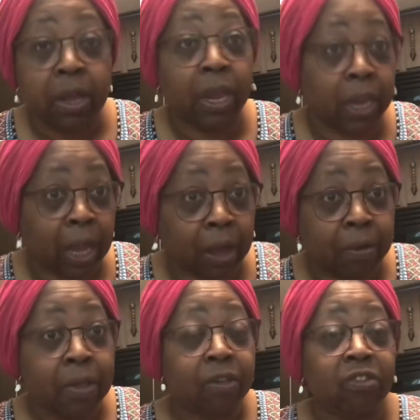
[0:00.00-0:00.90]
Anyhow,
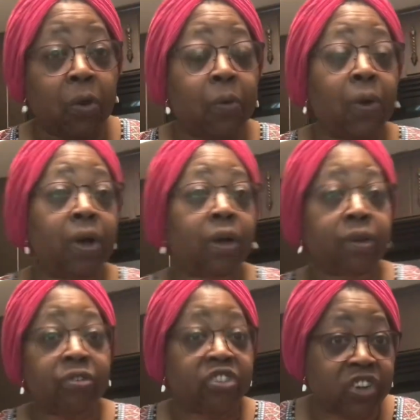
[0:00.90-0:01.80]
so uh,
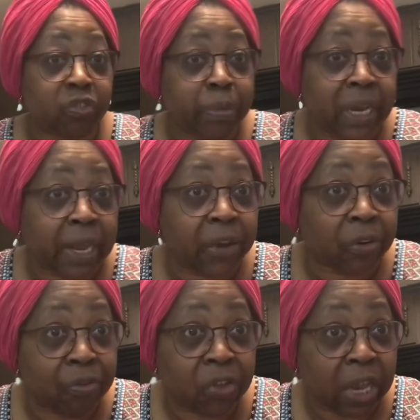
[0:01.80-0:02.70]
judge me
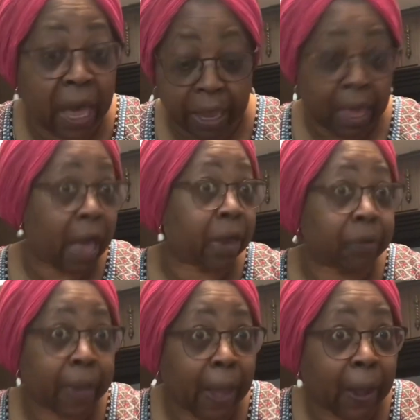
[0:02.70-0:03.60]
later if you like. I
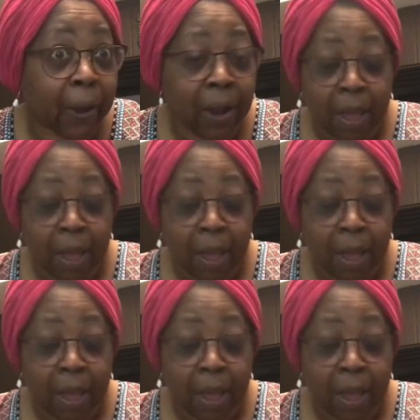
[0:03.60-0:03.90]
don't care.